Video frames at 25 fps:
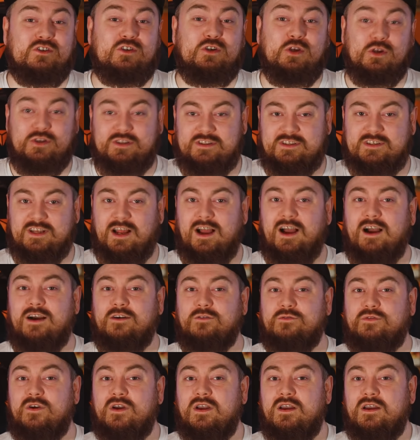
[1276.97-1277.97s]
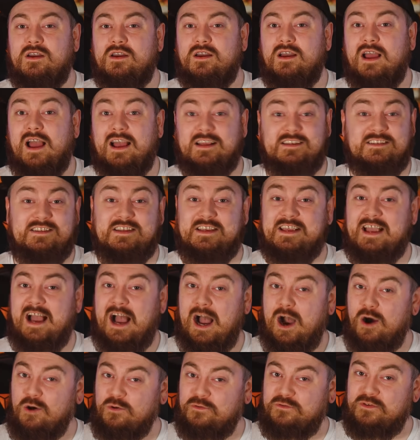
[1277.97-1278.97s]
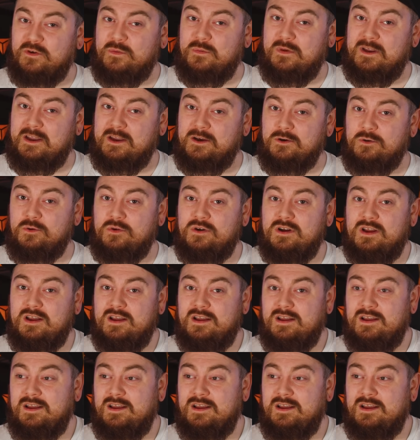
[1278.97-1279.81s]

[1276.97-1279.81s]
Gustave is the alpha male,